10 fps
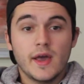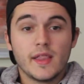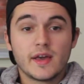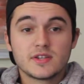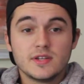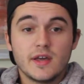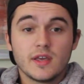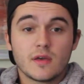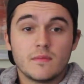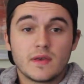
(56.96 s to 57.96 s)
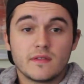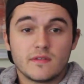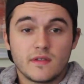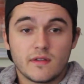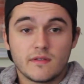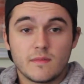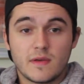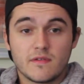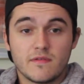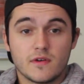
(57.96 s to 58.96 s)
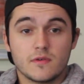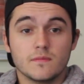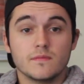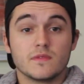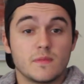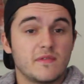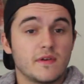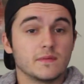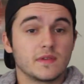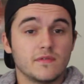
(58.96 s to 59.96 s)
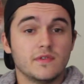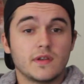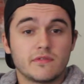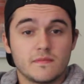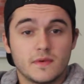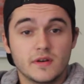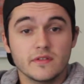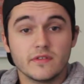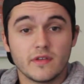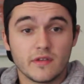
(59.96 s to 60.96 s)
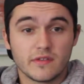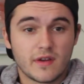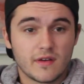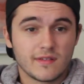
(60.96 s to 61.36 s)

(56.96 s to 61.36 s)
Election Night can be considered to be filmed in a few different modes, as there